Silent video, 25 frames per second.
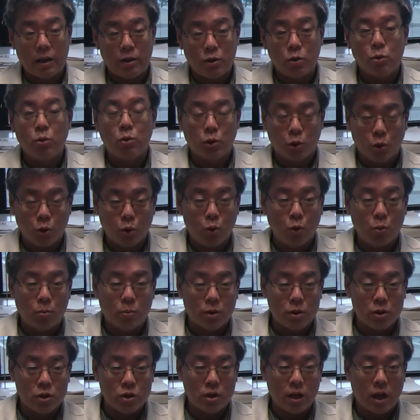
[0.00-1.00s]
to you
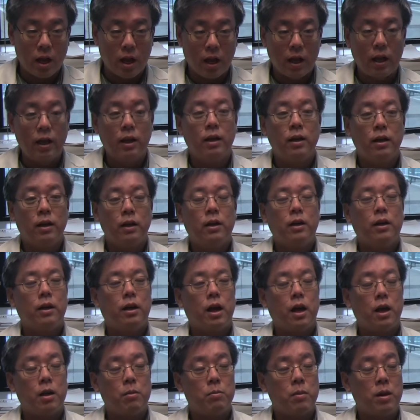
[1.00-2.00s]
per se,
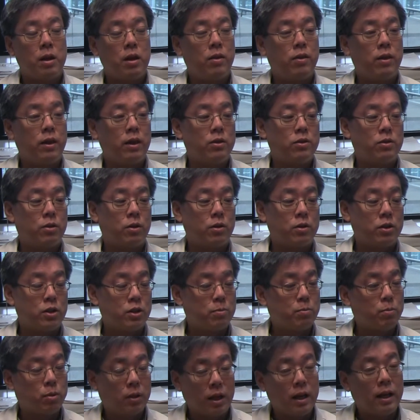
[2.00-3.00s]
and many things are
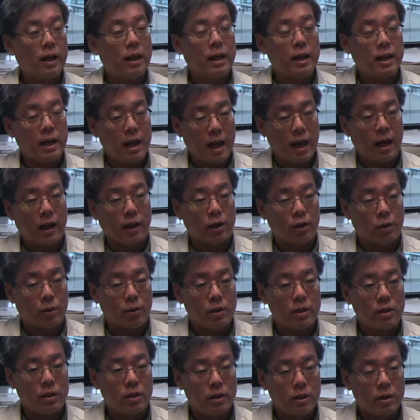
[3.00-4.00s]
just plain
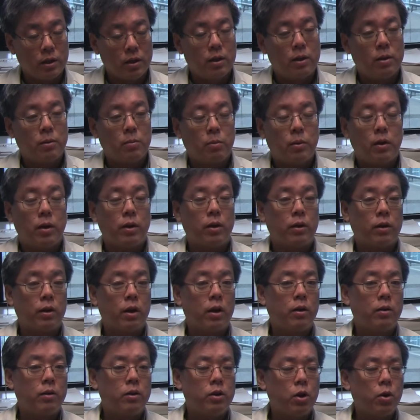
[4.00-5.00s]
inaccurate. But,
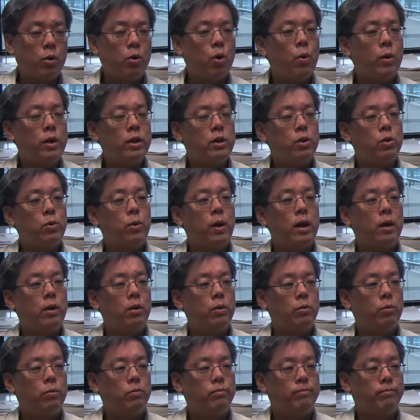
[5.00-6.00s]
going to
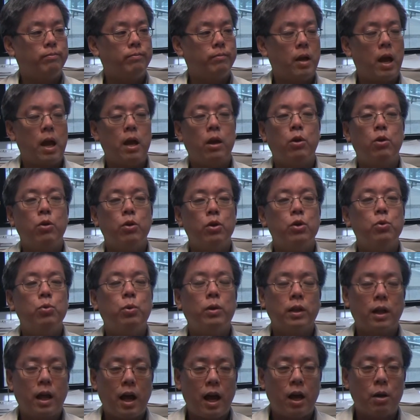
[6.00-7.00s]
a good,
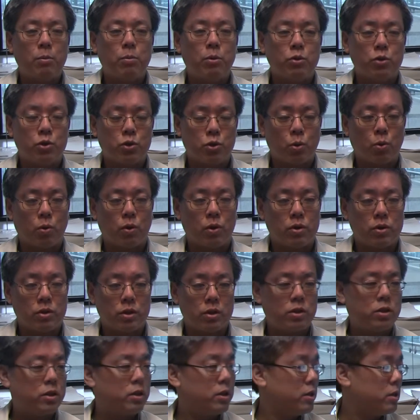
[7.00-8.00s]
reliable source,
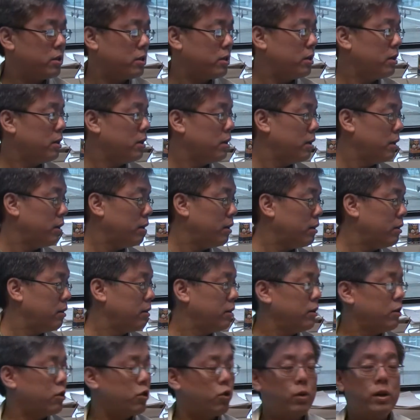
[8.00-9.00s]
such as
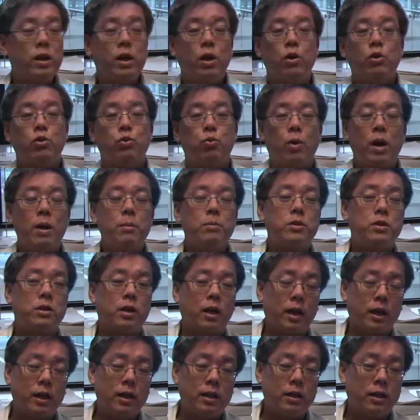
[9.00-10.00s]
Trio's
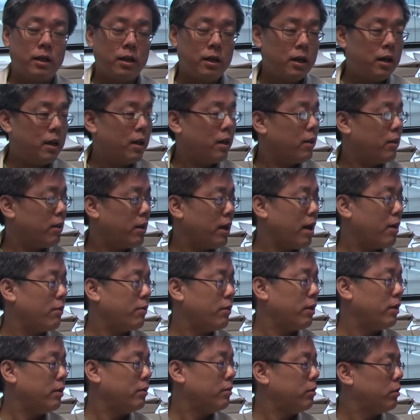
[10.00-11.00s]
website, they have
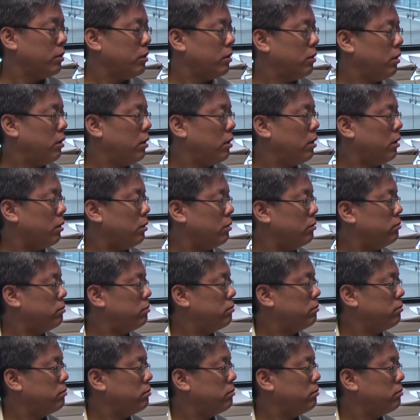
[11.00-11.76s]
a...